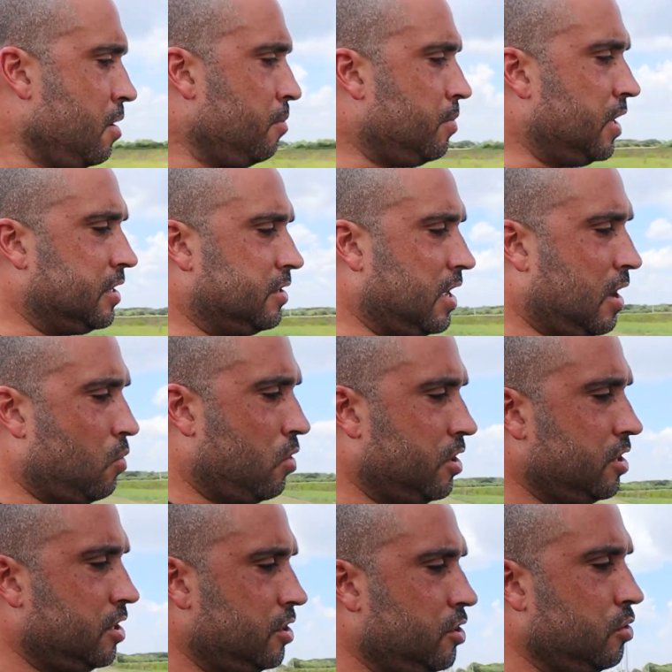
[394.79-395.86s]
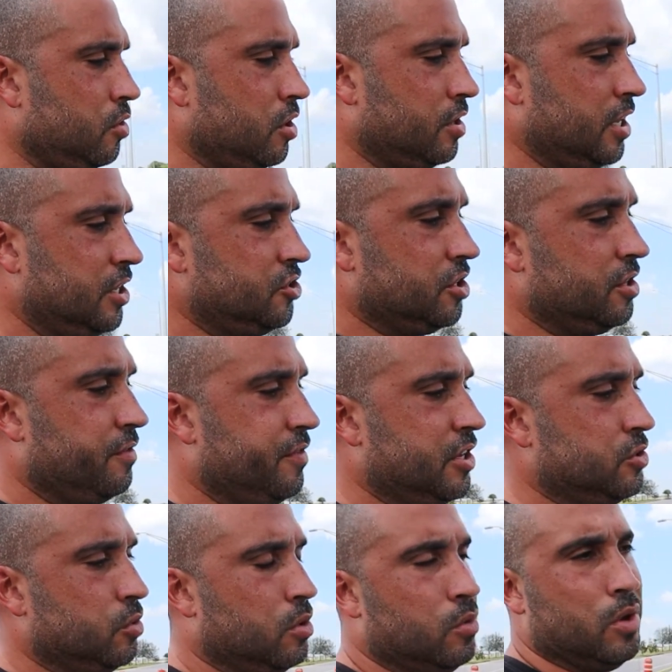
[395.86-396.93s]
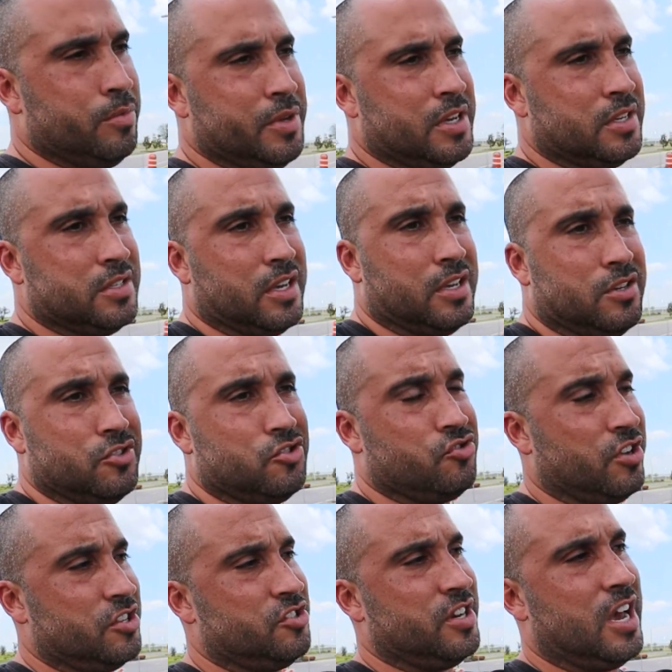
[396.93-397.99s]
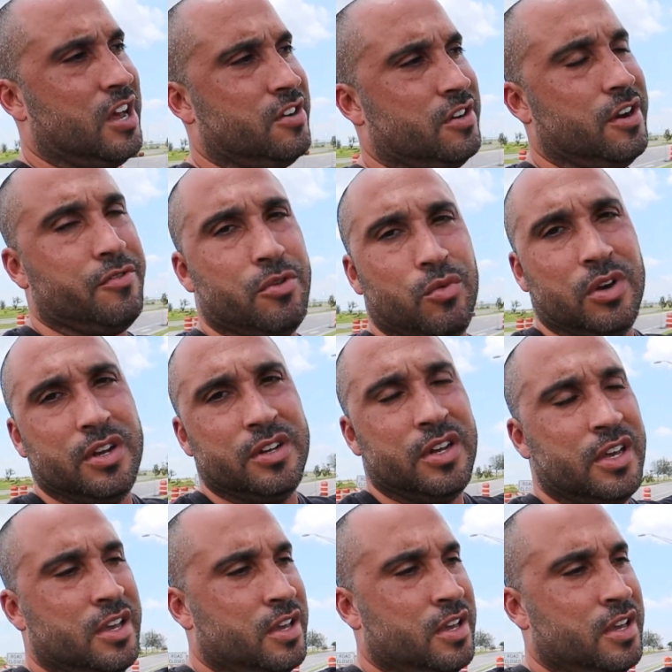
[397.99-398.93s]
But I wanted to do it on each individual one because I couldn't stretch it out on every one.